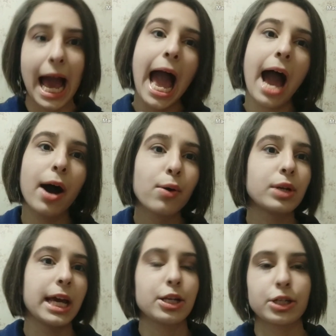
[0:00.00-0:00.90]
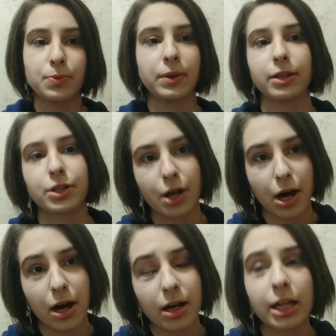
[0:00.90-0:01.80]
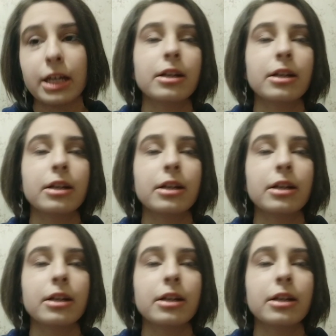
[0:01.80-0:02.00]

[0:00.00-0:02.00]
out and just put the song,